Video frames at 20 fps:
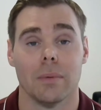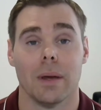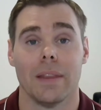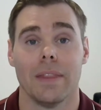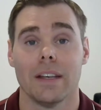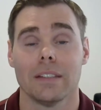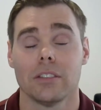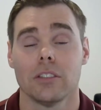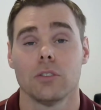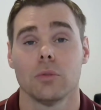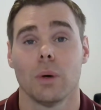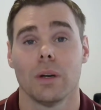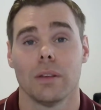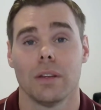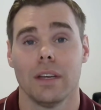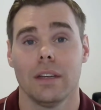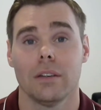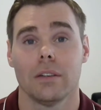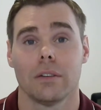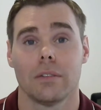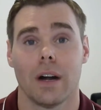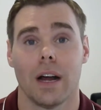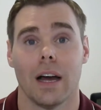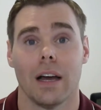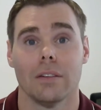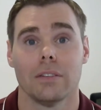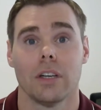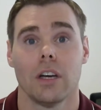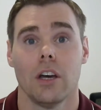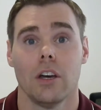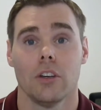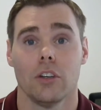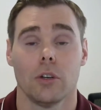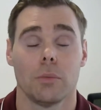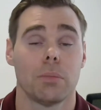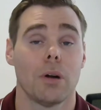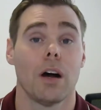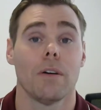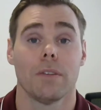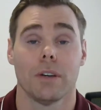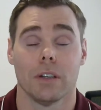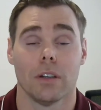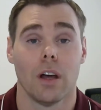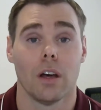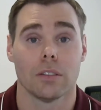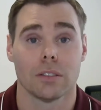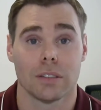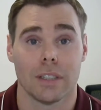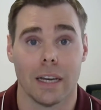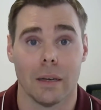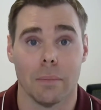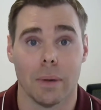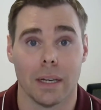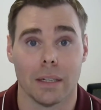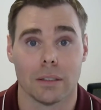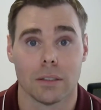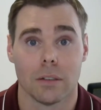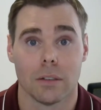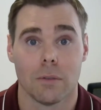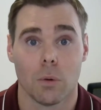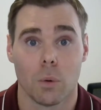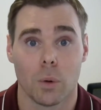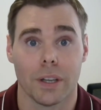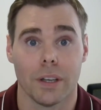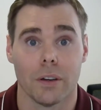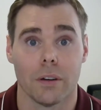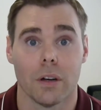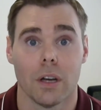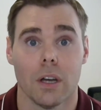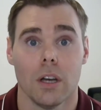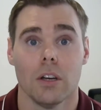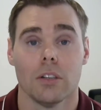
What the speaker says: And this is what then derives your profit and loss statement for you.